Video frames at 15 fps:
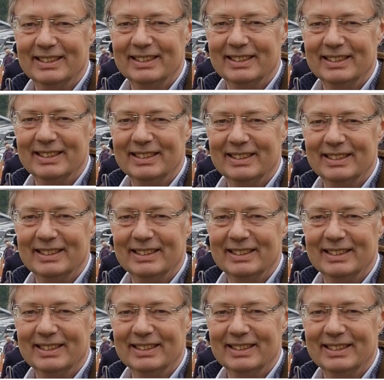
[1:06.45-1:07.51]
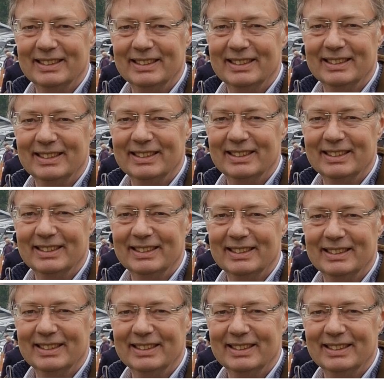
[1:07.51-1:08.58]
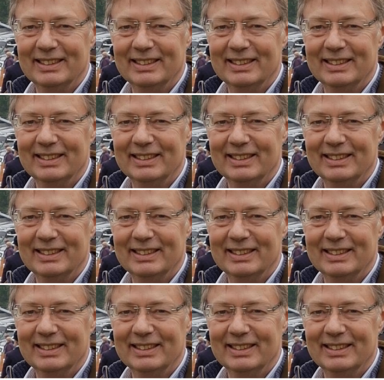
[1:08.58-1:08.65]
(no one is talking)